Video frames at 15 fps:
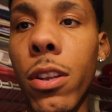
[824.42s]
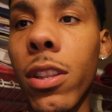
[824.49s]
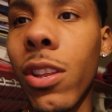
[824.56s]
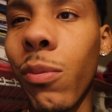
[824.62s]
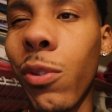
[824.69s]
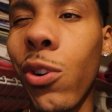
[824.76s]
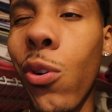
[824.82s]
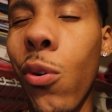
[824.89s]
And
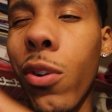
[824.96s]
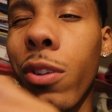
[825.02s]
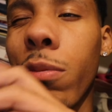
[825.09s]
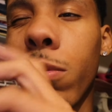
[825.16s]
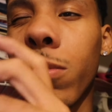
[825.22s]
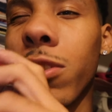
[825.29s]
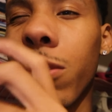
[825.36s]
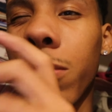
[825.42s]
the
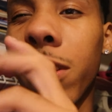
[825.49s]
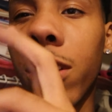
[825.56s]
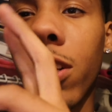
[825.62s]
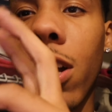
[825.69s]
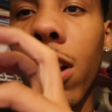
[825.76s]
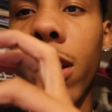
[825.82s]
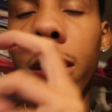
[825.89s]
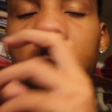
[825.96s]
recording room, she was
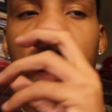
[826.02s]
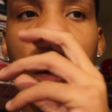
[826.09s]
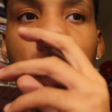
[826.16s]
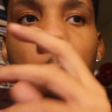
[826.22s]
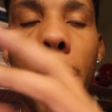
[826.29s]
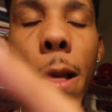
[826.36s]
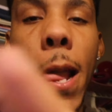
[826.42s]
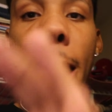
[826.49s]
calling. So
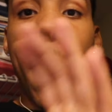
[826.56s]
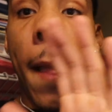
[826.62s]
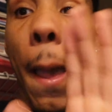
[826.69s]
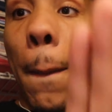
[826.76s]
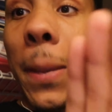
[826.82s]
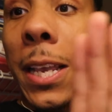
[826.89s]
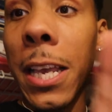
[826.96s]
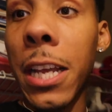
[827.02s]

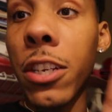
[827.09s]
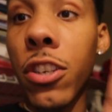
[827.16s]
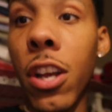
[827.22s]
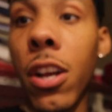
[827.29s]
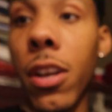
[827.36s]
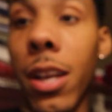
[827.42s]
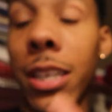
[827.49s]
I'm gonna catch y'all.